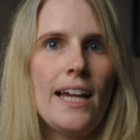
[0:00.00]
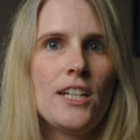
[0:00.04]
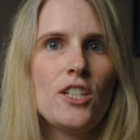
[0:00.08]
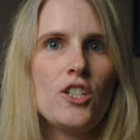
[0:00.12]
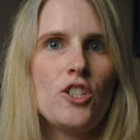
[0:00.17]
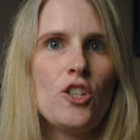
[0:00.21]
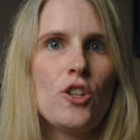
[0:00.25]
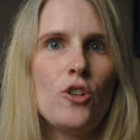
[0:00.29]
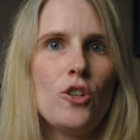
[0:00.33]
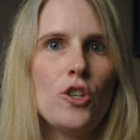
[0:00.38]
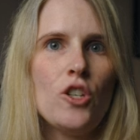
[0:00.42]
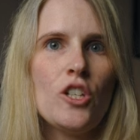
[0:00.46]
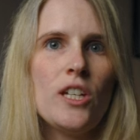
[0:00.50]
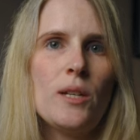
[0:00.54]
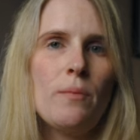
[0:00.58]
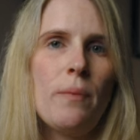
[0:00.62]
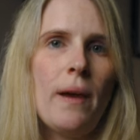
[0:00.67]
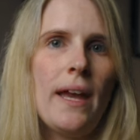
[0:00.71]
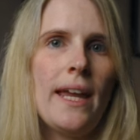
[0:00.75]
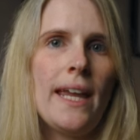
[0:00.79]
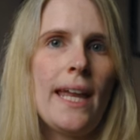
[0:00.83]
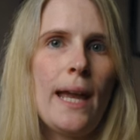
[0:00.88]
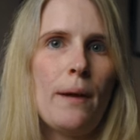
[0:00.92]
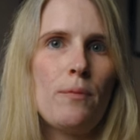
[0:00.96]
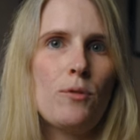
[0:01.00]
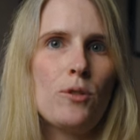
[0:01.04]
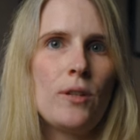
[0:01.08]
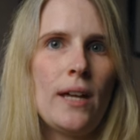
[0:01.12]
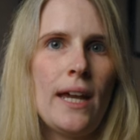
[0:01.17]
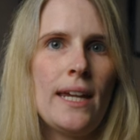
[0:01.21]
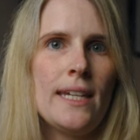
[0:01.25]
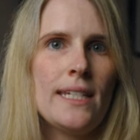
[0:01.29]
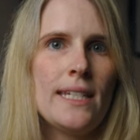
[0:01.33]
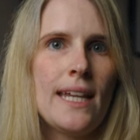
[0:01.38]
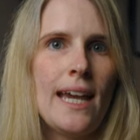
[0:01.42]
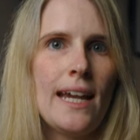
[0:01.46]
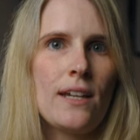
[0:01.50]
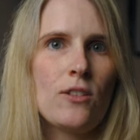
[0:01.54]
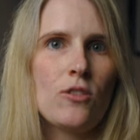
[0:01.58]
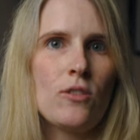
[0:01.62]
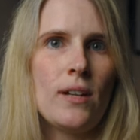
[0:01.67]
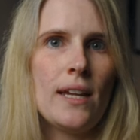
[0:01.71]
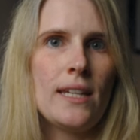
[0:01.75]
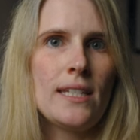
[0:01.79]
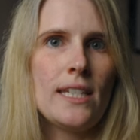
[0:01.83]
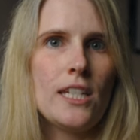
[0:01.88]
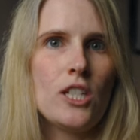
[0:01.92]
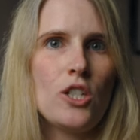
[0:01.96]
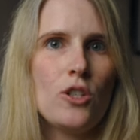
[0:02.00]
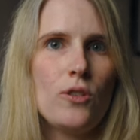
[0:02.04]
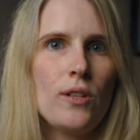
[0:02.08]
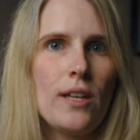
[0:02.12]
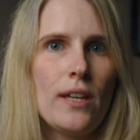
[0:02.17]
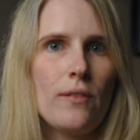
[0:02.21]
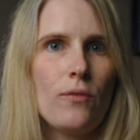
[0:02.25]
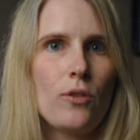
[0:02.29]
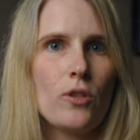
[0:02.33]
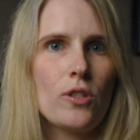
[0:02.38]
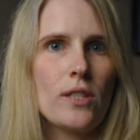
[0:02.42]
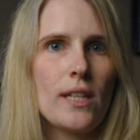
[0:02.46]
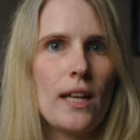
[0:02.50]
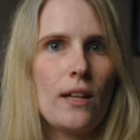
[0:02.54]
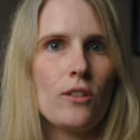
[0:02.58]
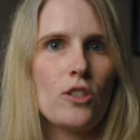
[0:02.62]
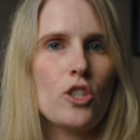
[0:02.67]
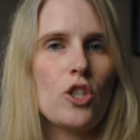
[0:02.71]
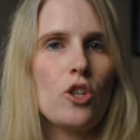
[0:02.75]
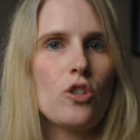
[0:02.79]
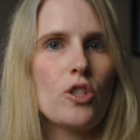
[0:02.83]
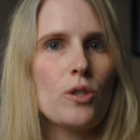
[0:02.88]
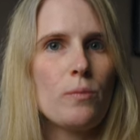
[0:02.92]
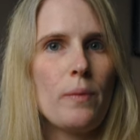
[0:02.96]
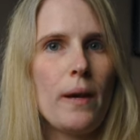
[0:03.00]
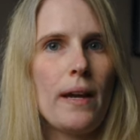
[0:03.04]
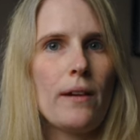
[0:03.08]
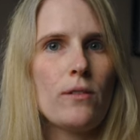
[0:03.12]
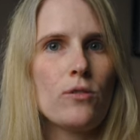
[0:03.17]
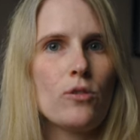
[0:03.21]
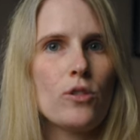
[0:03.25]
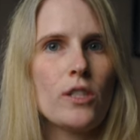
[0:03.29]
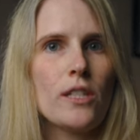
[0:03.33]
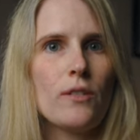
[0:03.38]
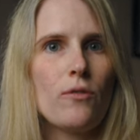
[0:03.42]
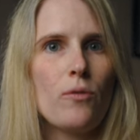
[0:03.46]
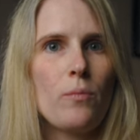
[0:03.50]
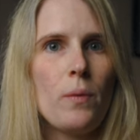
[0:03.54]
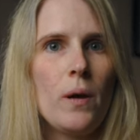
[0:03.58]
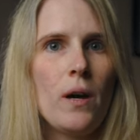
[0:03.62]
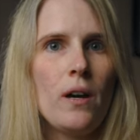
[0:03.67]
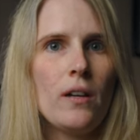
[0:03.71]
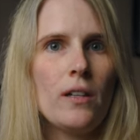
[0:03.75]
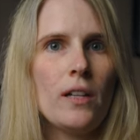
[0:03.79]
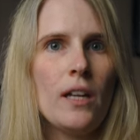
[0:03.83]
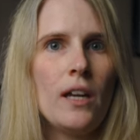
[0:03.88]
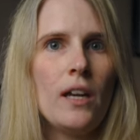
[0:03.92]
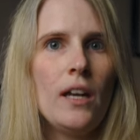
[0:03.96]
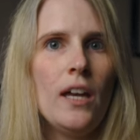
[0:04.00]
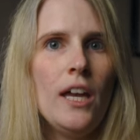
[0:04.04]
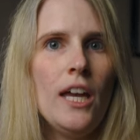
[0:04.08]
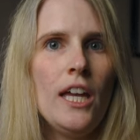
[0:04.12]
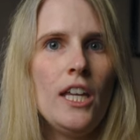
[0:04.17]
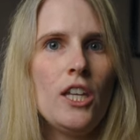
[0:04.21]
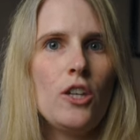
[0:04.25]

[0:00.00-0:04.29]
As you do not usually pay capital gains tax on assets you give or sell to your spouse or civil partner,